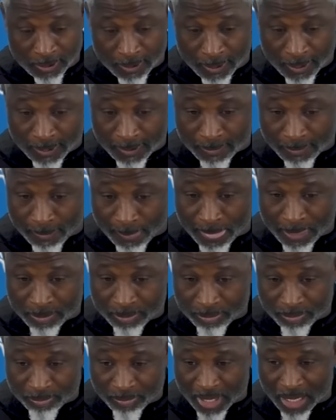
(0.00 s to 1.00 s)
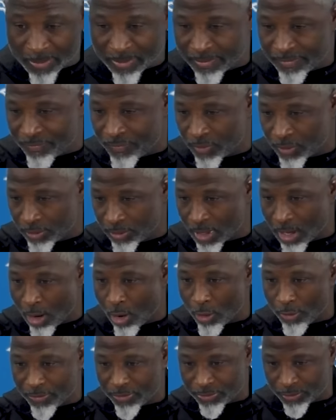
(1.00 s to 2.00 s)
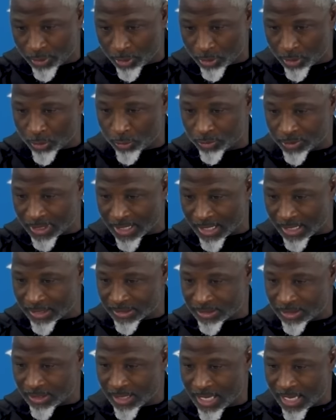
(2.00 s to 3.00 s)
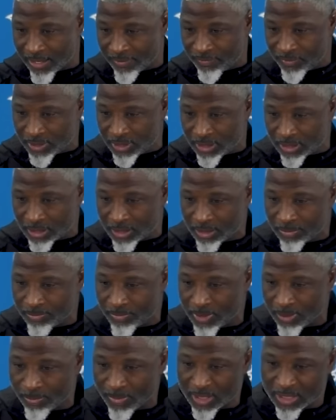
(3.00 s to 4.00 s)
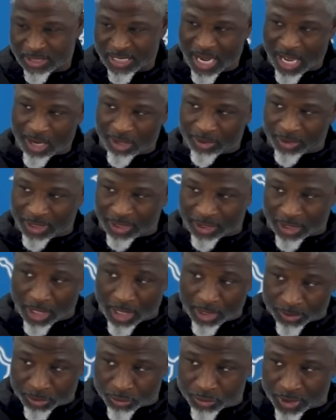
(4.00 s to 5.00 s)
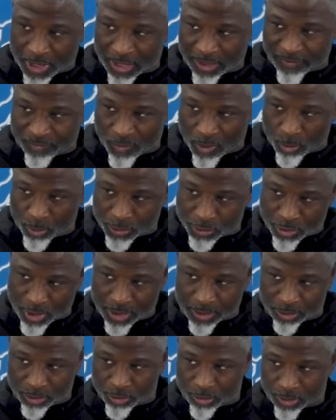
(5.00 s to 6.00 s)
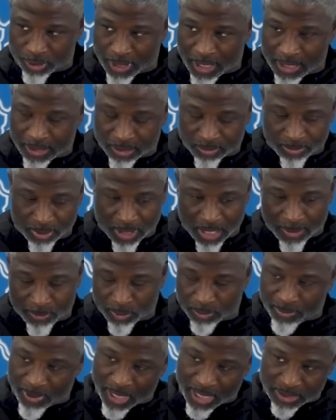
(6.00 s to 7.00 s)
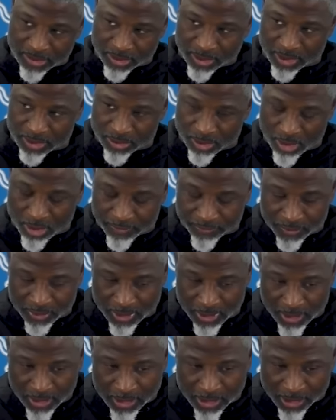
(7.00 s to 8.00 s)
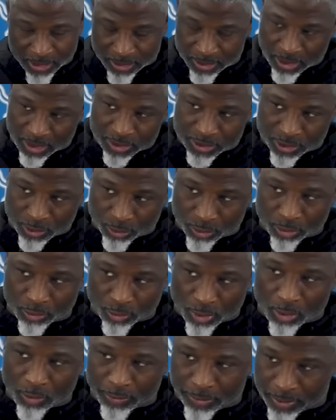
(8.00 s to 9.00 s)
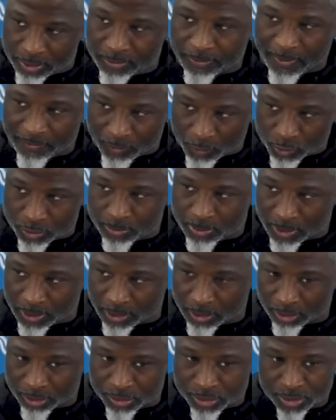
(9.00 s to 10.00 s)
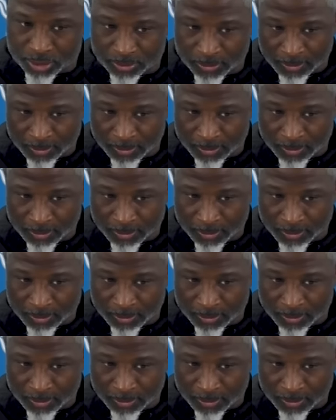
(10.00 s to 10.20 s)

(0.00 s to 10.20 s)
Man, but for all three of those guys to have the mentality and the understanding of what we're trying to create and to be able to pass things off, it does show the growth of those players.